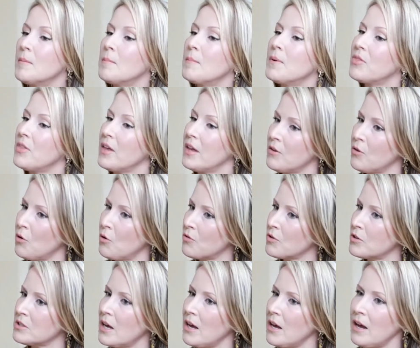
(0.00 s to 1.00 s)
but then over
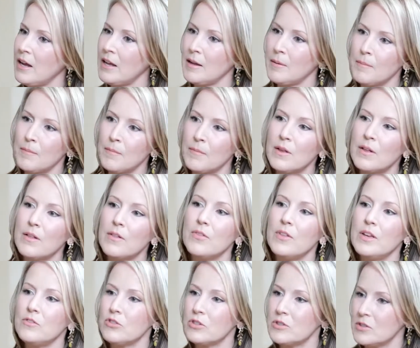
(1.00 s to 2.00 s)
time,
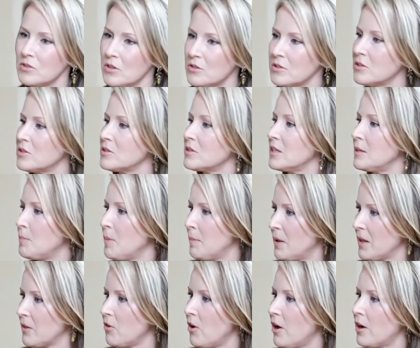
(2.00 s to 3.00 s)
they just start to sleep a
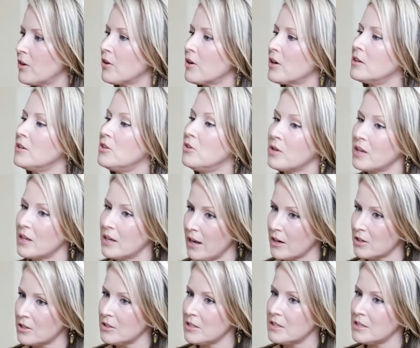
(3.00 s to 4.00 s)
bit longer, and you can
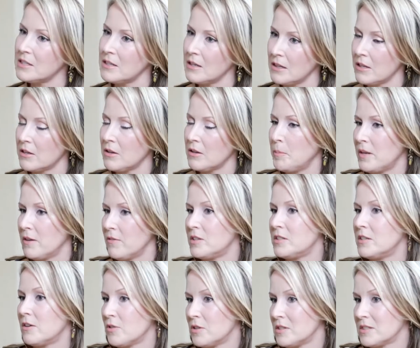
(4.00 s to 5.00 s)
actually see a little bit of a
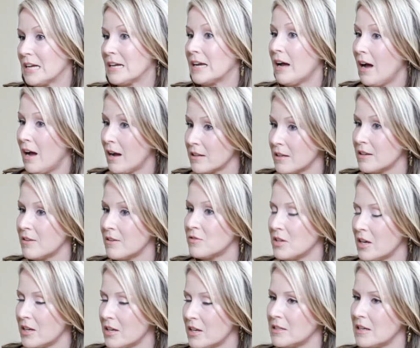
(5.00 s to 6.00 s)
difference on cognitive
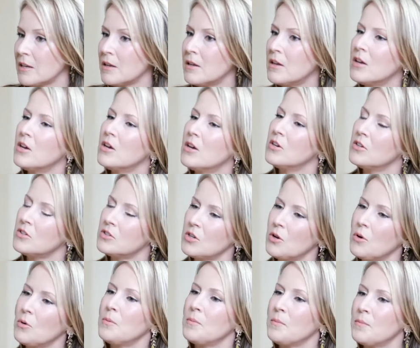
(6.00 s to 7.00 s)
testing.
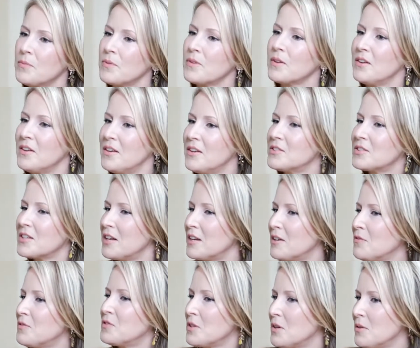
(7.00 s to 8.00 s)
So it's kind
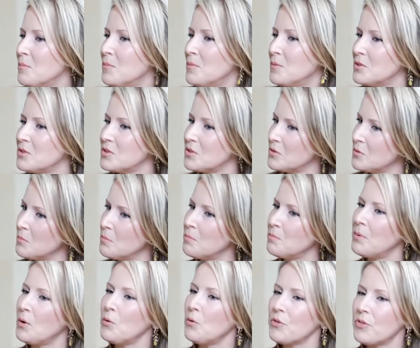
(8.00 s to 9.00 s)
of
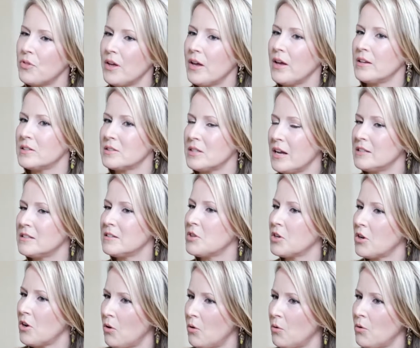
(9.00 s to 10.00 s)
both sides of the
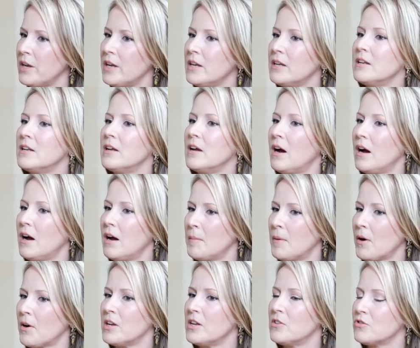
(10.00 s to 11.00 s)
coin
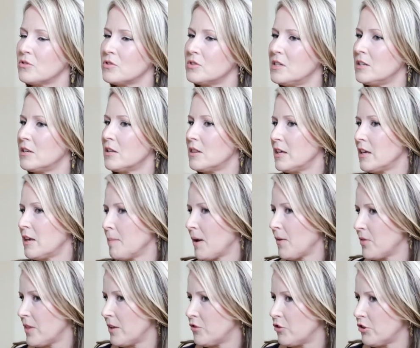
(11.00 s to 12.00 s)
are interesting to think
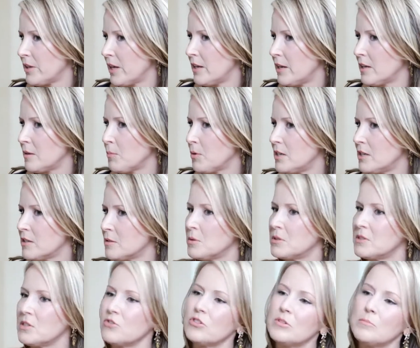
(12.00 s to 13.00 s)
about, that genetic
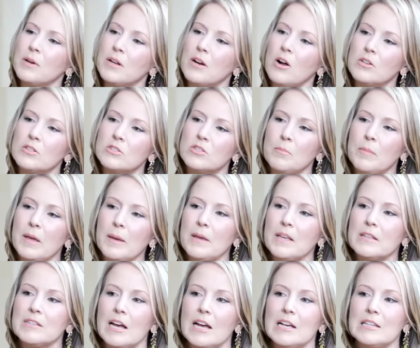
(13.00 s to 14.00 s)
predisposition, but also maybe
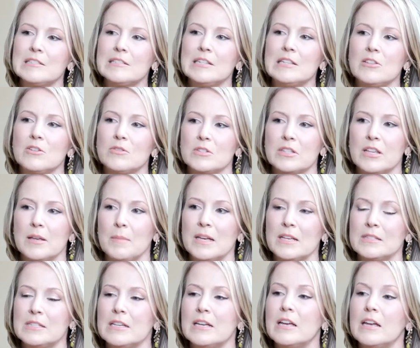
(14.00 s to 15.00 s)
testing those
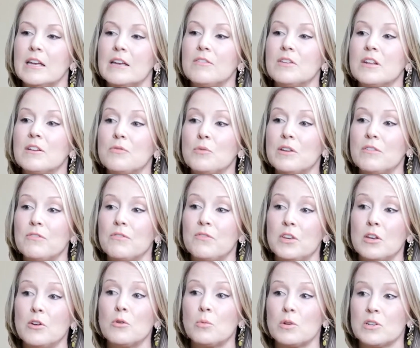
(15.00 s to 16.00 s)
limits, even if we
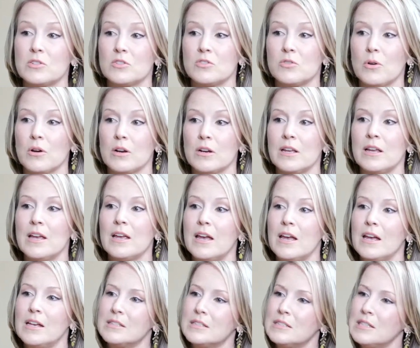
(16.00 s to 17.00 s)
feel restored,
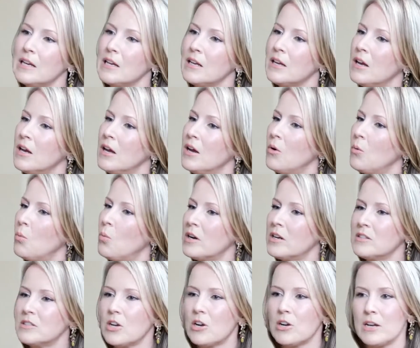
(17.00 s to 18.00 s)
and seeing what
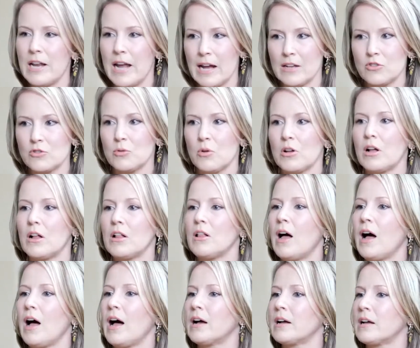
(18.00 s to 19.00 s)
does our natural
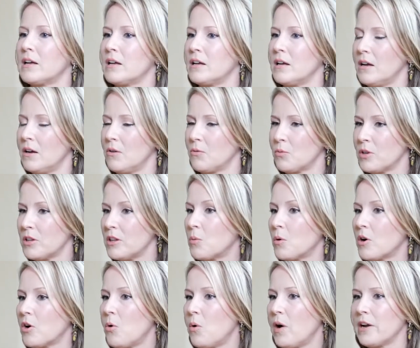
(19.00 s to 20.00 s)
clock really
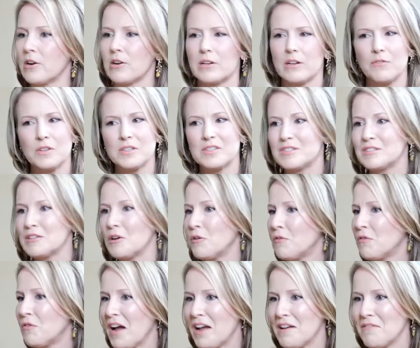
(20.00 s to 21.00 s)
require. And if it's still
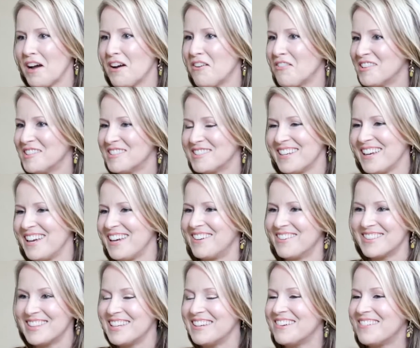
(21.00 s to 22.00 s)
5 hours, I
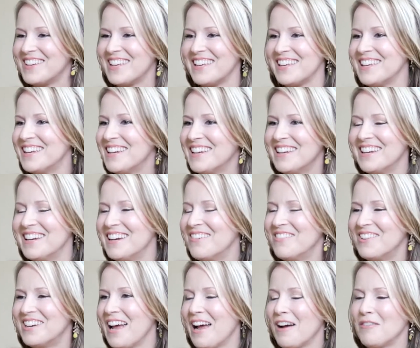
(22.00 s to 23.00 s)
don't think we
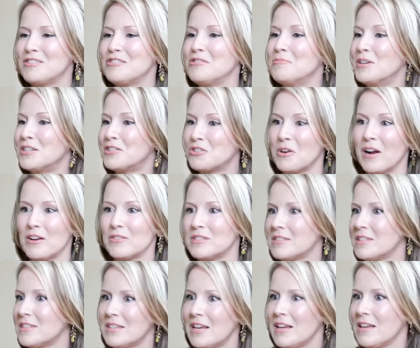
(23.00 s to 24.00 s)
would have too much grounds
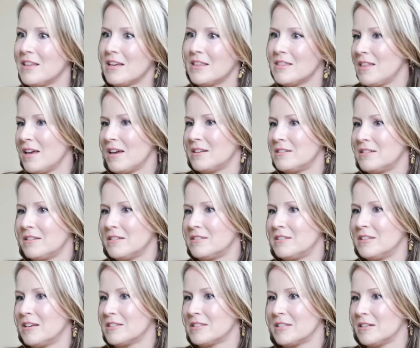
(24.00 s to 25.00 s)
to say that that
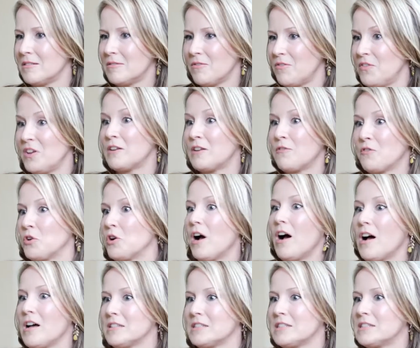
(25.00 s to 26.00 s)
doesn't fit for
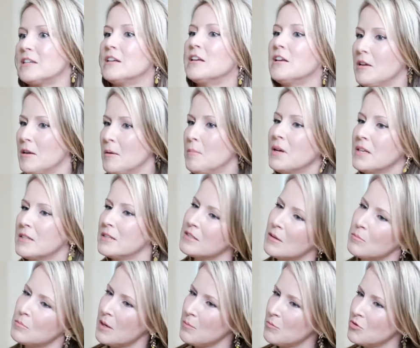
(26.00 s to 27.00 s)
us. But
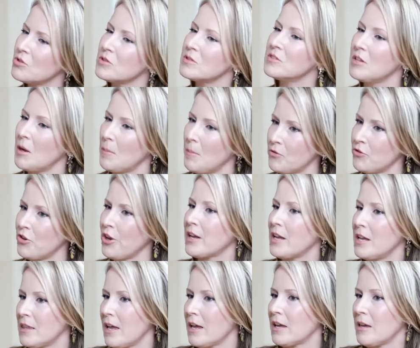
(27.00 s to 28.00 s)
sometimes just double
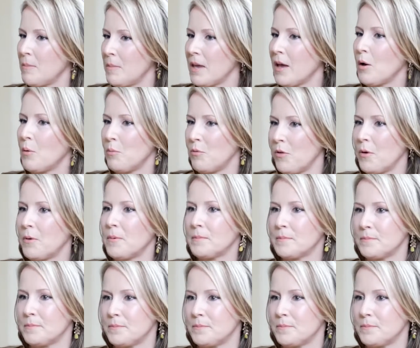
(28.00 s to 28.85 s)
checking that can be helpful.